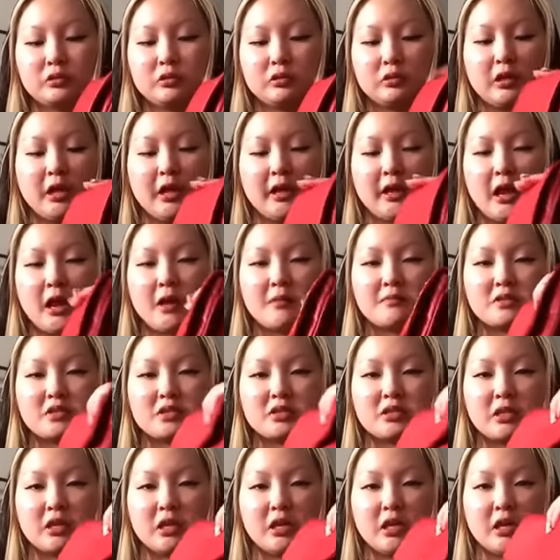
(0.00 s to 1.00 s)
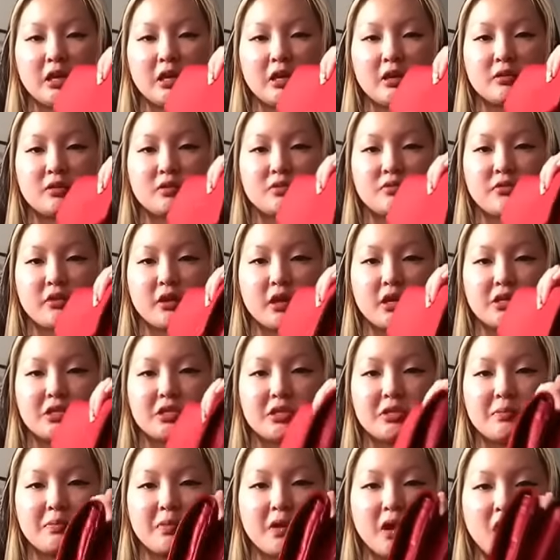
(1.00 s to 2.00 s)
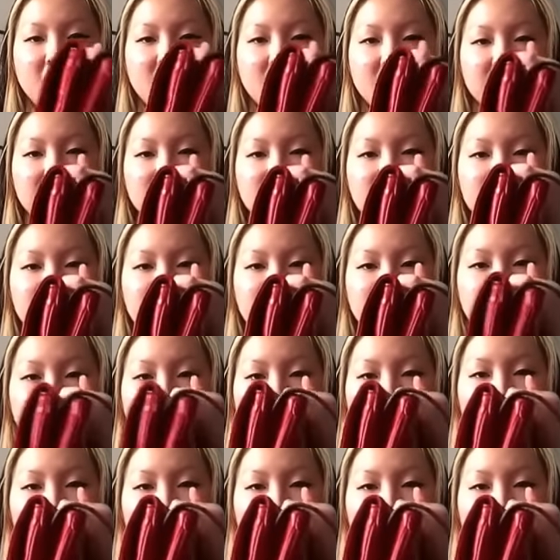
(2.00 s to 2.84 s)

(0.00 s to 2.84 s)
like empty. It's very depuffed. It's very